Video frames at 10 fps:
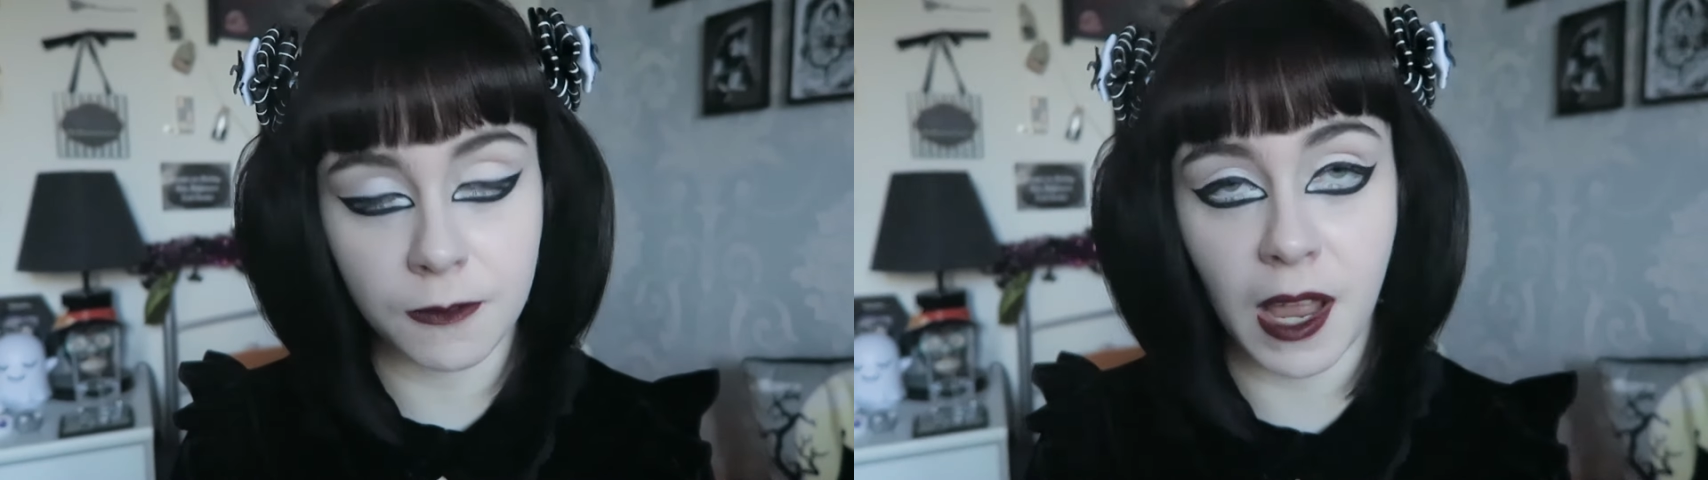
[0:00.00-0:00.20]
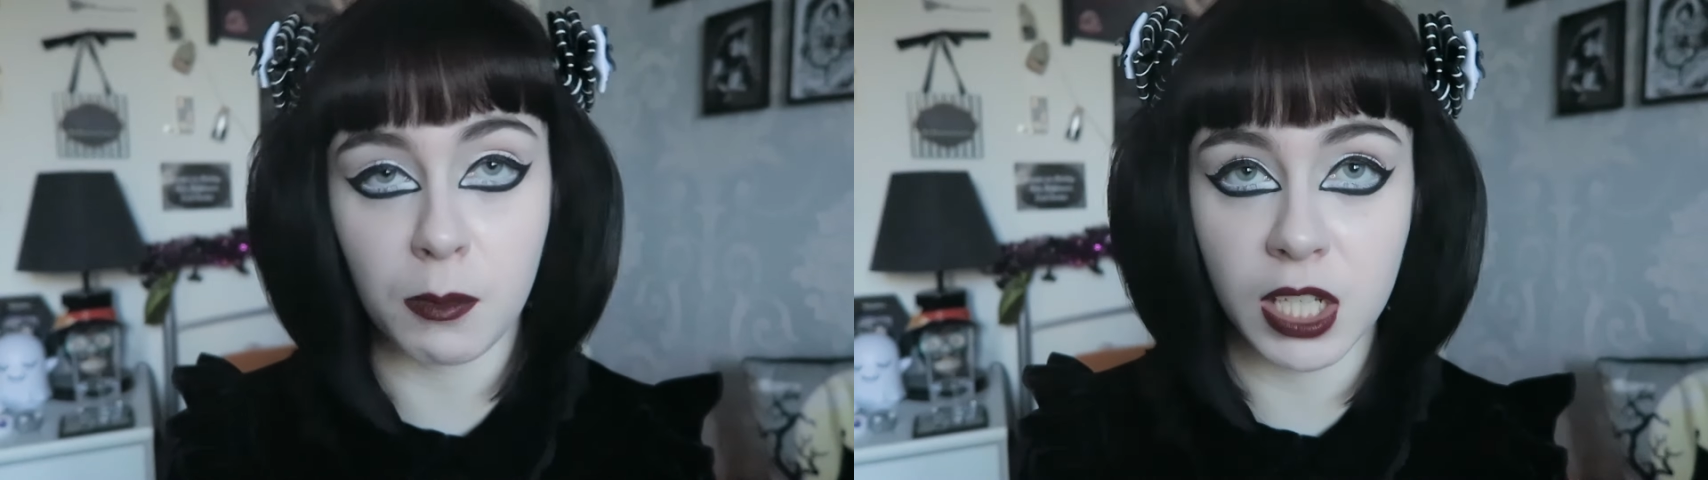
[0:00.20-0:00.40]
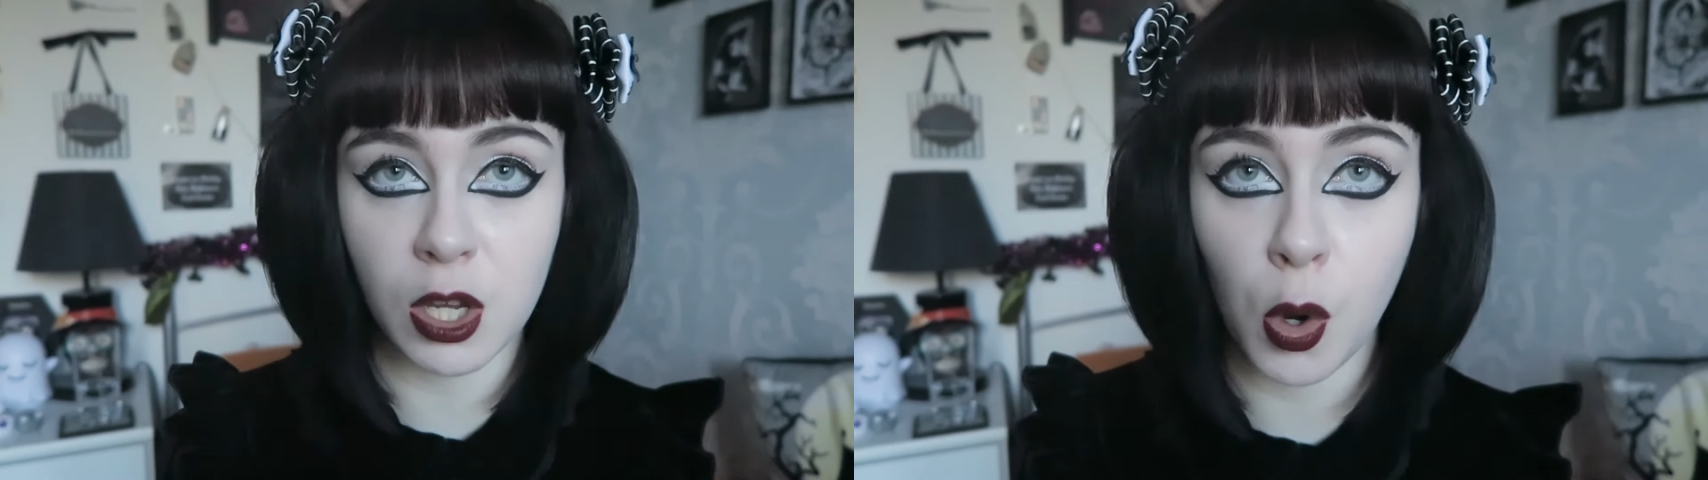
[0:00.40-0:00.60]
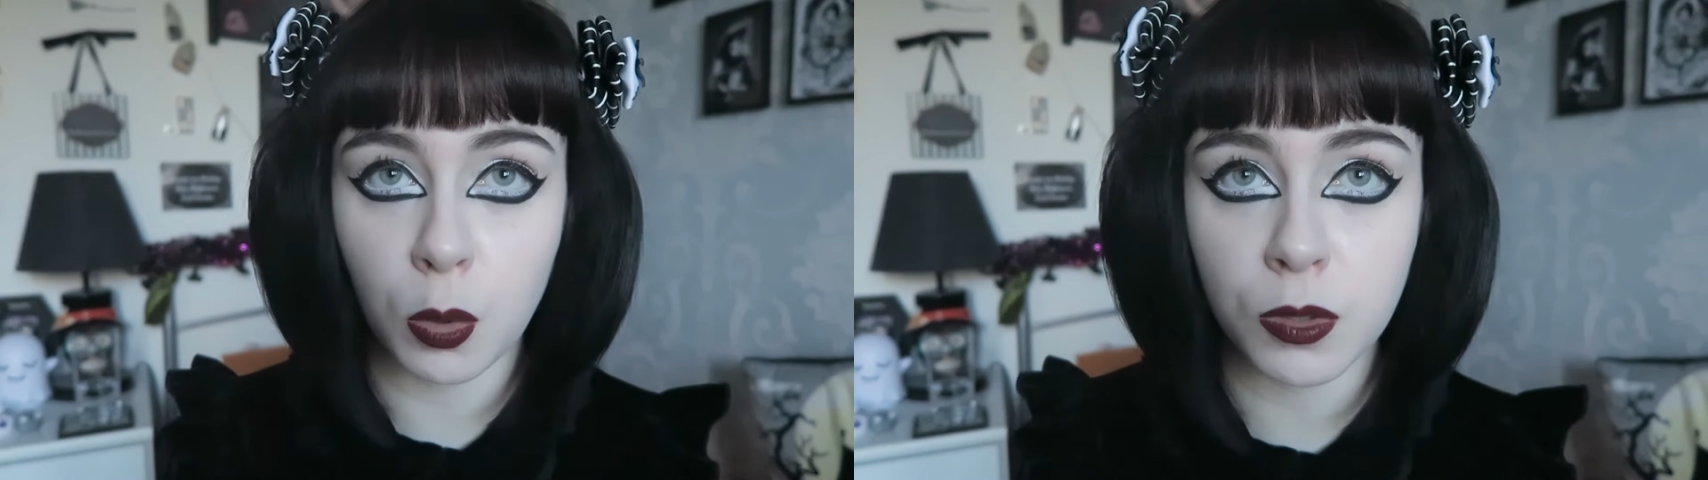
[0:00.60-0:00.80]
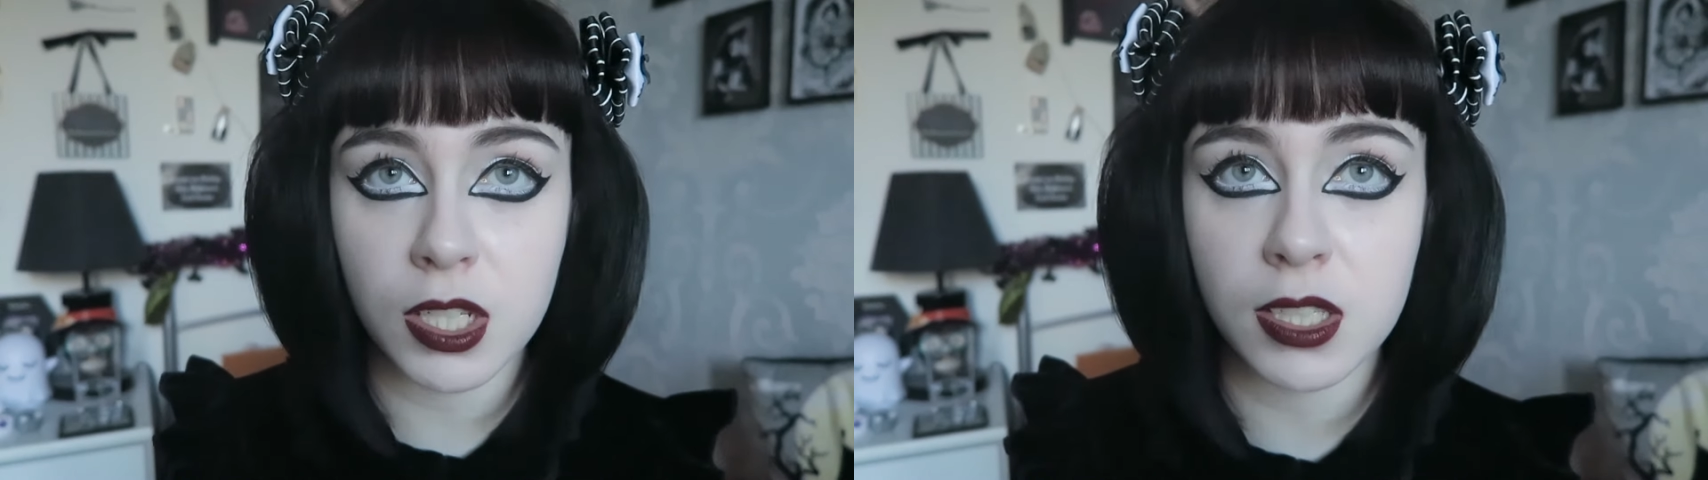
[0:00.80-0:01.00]
family
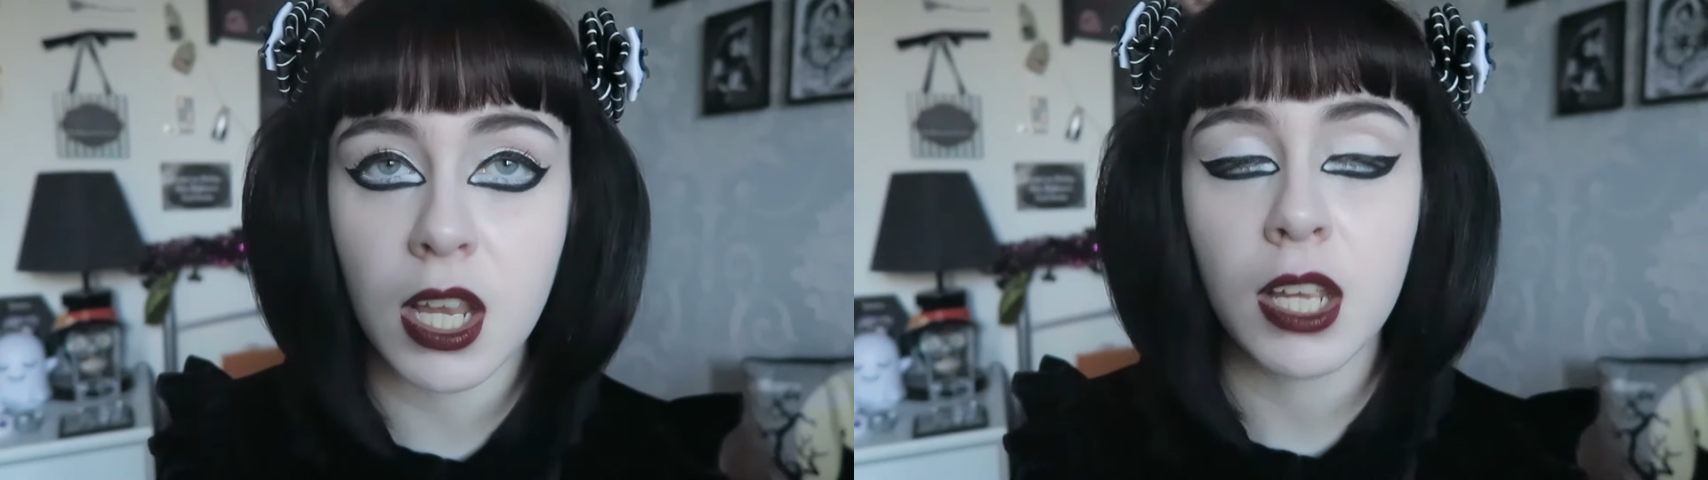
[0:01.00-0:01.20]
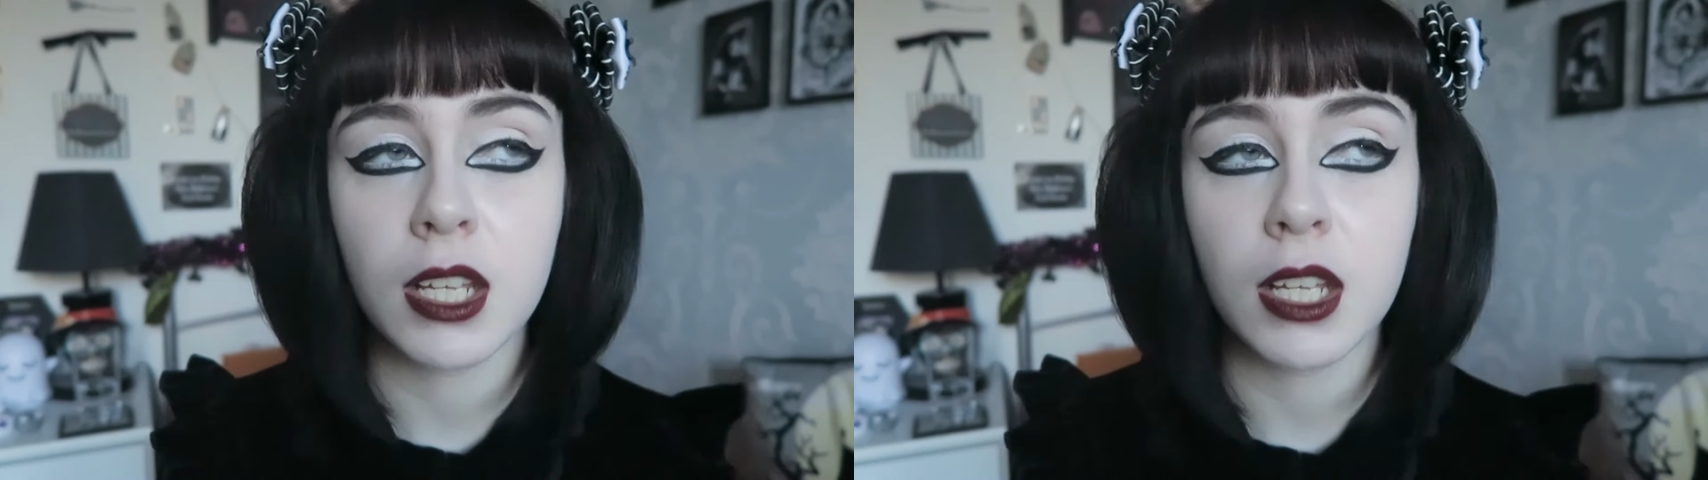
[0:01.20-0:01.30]
haunts